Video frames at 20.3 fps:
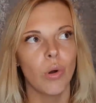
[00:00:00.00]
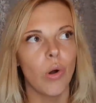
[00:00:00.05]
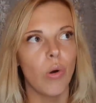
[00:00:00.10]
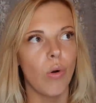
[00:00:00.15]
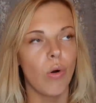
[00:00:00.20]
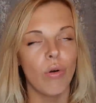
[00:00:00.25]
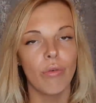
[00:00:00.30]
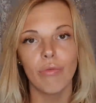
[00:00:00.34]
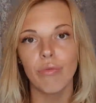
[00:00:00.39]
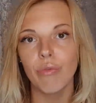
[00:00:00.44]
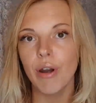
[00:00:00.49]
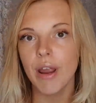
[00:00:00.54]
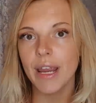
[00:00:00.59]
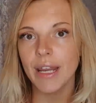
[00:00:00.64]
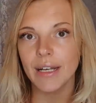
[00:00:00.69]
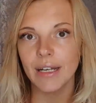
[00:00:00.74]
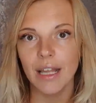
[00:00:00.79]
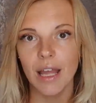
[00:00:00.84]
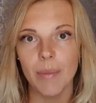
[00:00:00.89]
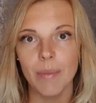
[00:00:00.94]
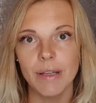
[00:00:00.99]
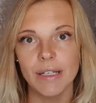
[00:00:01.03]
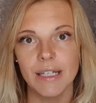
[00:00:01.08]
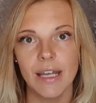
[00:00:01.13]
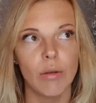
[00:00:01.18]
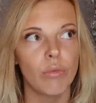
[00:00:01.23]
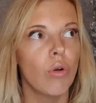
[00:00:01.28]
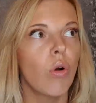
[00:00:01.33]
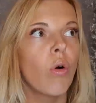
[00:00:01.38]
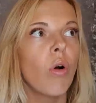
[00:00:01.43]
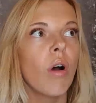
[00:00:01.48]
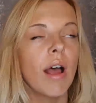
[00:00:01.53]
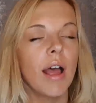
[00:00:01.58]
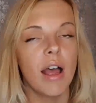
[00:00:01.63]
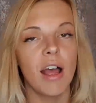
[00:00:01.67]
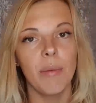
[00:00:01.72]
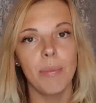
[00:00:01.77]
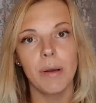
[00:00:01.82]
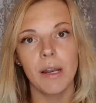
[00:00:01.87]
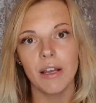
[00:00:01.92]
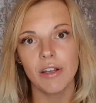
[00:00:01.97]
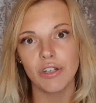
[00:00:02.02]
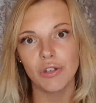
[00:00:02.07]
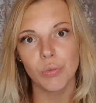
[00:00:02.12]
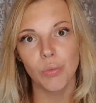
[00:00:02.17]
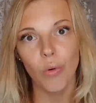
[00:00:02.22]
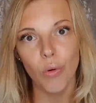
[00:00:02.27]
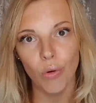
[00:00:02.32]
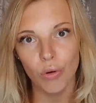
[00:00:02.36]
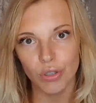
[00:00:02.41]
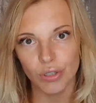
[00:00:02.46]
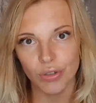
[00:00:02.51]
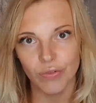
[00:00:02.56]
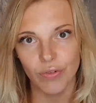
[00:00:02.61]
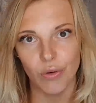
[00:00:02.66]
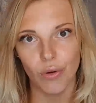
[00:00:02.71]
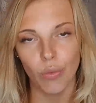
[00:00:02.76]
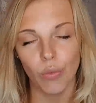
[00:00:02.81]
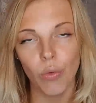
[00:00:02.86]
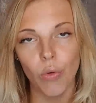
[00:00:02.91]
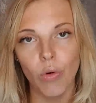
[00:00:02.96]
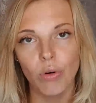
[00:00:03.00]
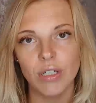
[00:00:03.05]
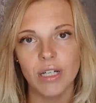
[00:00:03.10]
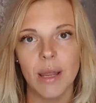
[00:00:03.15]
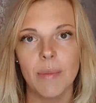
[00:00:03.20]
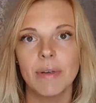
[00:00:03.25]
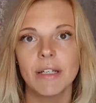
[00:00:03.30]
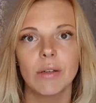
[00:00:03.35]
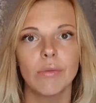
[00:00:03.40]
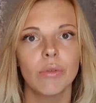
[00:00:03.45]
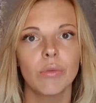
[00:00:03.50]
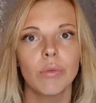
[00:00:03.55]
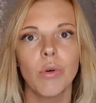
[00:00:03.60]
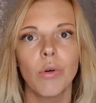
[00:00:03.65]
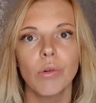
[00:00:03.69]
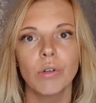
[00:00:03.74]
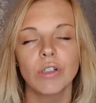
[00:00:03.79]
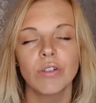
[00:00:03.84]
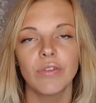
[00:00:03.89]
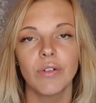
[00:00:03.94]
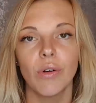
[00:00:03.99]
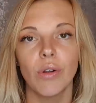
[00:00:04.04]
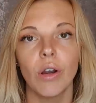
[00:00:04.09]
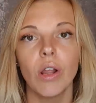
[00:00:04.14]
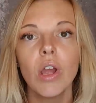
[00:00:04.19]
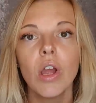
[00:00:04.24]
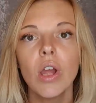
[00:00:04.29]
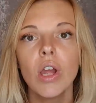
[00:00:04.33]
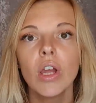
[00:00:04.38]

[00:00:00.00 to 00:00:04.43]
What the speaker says: or rain coming down, or a plush waterfall, water coming down a waterfall.